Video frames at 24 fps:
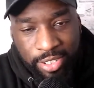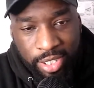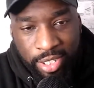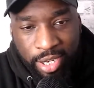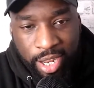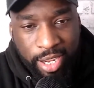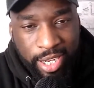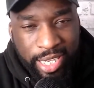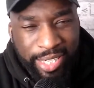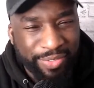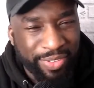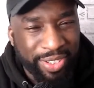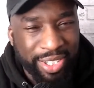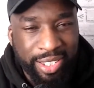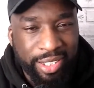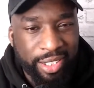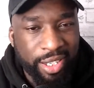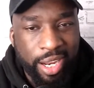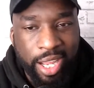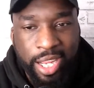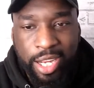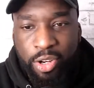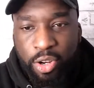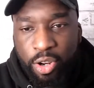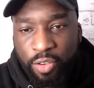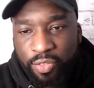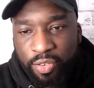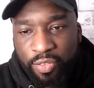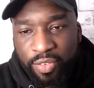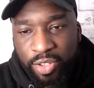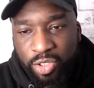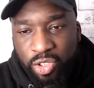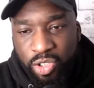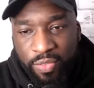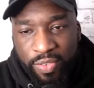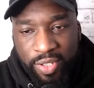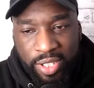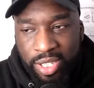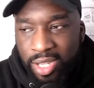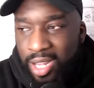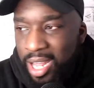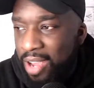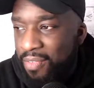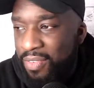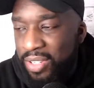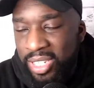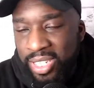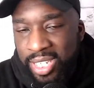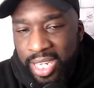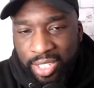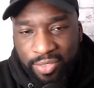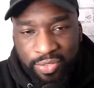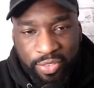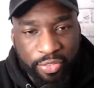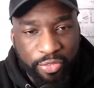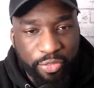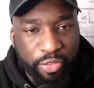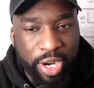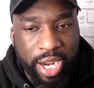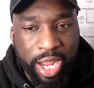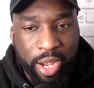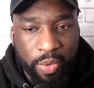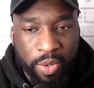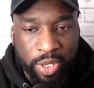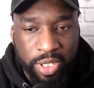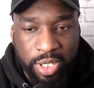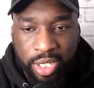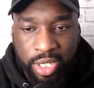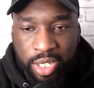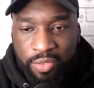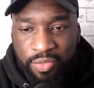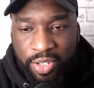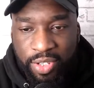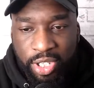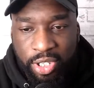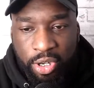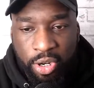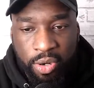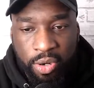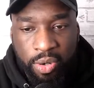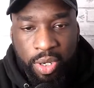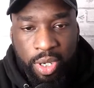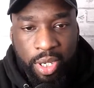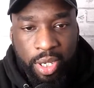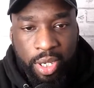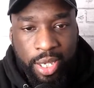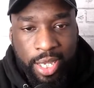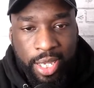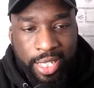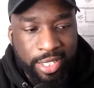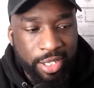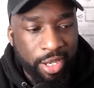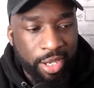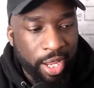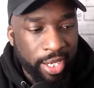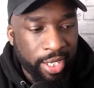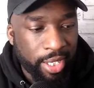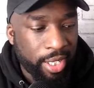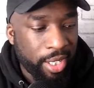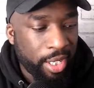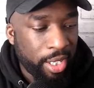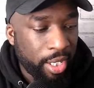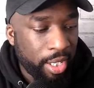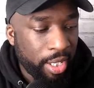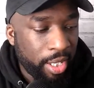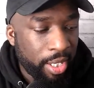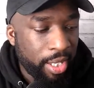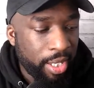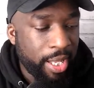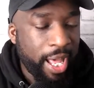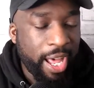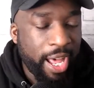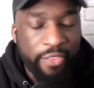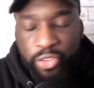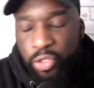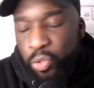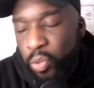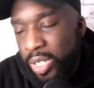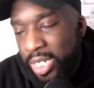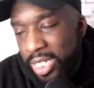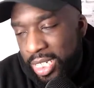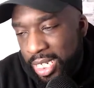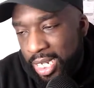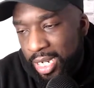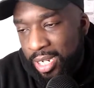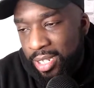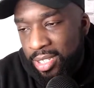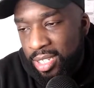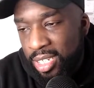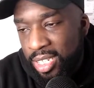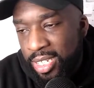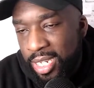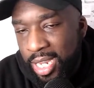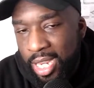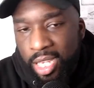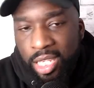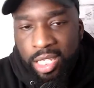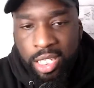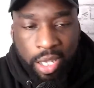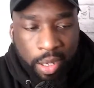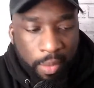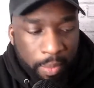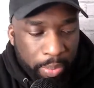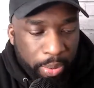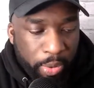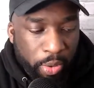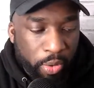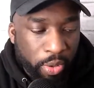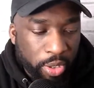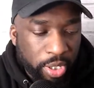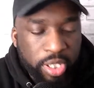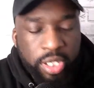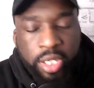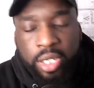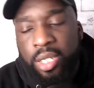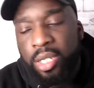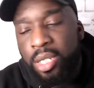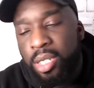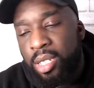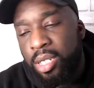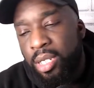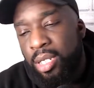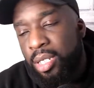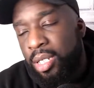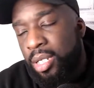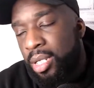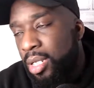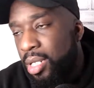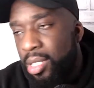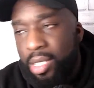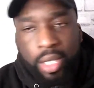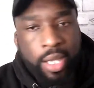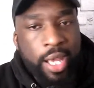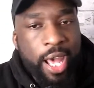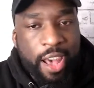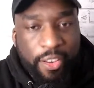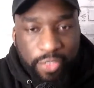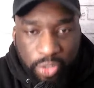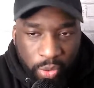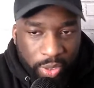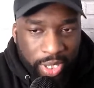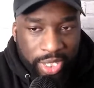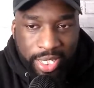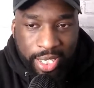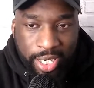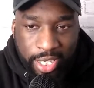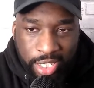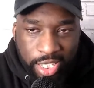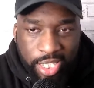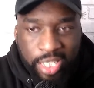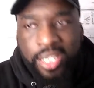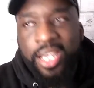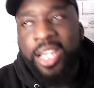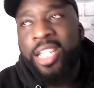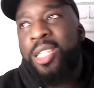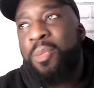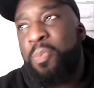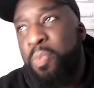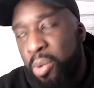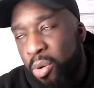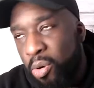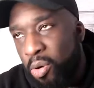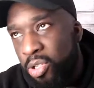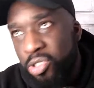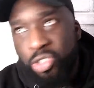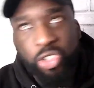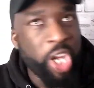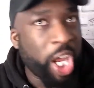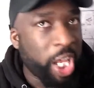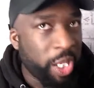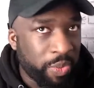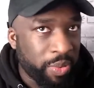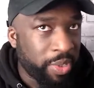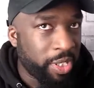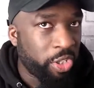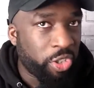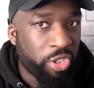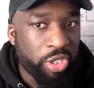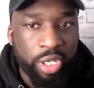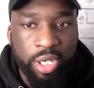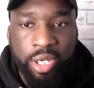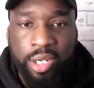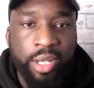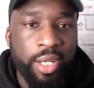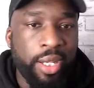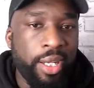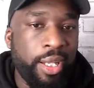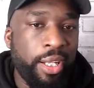They're not in love with each other. They're not having sex for 3 hours in the video. It's like, have 20 seconds of sex, pause, have 20 seconds of sex, pause, change position.